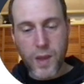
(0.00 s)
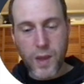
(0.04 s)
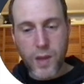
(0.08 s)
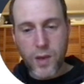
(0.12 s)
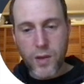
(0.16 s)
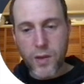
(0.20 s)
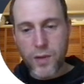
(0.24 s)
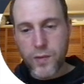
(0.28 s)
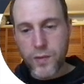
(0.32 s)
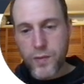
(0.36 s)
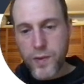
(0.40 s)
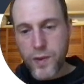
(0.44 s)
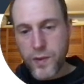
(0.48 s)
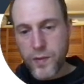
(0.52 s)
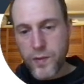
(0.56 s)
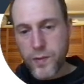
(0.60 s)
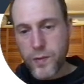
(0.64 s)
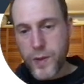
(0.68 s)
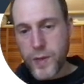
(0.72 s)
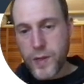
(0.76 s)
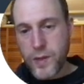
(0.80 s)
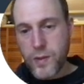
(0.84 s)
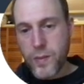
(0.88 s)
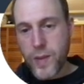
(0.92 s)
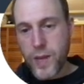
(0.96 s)
Feel
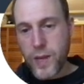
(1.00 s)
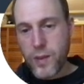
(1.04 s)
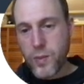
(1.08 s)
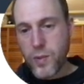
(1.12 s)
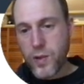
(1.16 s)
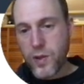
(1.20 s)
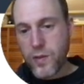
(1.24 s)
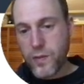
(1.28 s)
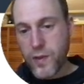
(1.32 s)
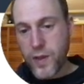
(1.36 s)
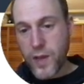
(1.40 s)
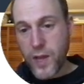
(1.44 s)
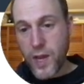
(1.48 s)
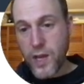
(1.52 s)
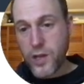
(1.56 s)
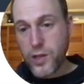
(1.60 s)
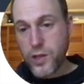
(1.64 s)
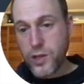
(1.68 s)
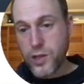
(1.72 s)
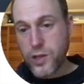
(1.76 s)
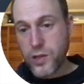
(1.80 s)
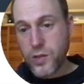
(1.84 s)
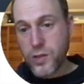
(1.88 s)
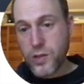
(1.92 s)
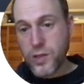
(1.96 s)
free to make
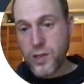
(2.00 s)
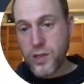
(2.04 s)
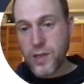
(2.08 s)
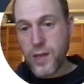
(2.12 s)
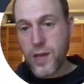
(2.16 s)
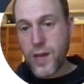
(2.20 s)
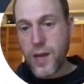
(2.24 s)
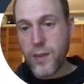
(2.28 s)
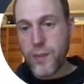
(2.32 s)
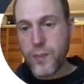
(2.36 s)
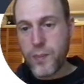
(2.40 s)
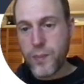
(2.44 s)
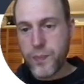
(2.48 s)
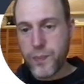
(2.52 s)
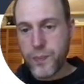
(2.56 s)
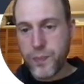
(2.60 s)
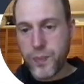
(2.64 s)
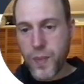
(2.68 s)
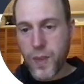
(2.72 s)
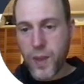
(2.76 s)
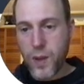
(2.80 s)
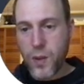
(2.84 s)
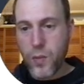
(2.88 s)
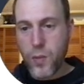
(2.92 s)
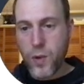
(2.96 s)
modifications to this app
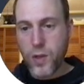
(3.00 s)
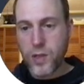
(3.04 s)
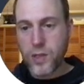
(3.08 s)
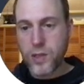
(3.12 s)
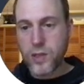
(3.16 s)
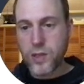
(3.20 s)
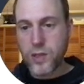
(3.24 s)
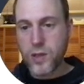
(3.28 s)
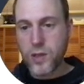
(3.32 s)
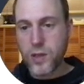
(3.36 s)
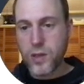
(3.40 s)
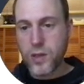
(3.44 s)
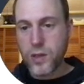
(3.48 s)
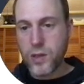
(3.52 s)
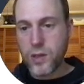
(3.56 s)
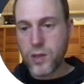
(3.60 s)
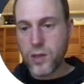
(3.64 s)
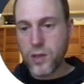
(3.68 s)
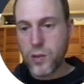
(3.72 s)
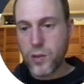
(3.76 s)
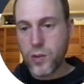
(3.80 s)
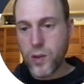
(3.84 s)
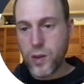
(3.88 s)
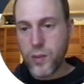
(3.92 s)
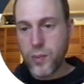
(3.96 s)
once
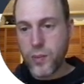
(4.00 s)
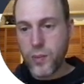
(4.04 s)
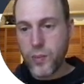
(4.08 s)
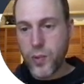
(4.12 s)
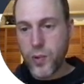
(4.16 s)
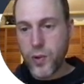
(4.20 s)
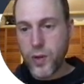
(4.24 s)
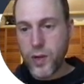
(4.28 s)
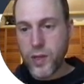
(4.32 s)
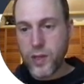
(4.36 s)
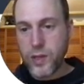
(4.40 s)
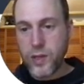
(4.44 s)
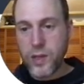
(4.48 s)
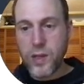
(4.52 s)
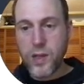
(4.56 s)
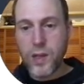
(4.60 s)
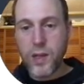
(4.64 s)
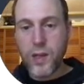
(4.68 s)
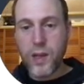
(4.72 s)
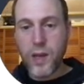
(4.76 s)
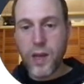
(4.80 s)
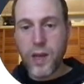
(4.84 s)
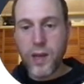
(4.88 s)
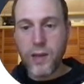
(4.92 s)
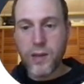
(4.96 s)
you import it
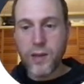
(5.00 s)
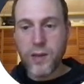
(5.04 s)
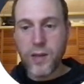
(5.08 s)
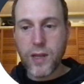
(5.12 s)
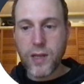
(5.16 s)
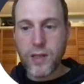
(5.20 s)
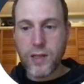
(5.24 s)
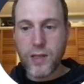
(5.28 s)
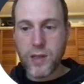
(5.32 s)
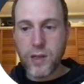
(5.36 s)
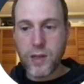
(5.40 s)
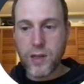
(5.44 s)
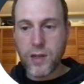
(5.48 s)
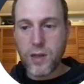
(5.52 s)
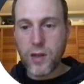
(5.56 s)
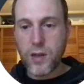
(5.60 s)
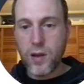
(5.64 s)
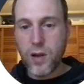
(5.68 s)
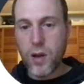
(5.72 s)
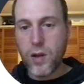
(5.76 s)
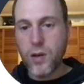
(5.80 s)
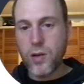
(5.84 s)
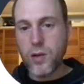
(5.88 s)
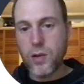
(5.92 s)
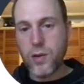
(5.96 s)
and test it
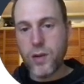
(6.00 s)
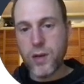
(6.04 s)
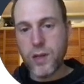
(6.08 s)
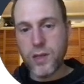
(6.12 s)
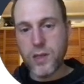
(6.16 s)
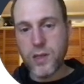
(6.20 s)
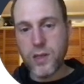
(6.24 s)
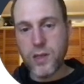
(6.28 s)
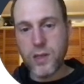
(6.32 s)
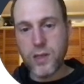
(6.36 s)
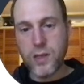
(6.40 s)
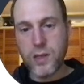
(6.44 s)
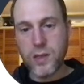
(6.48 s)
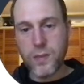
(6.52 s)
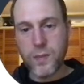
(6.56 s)
on your instance.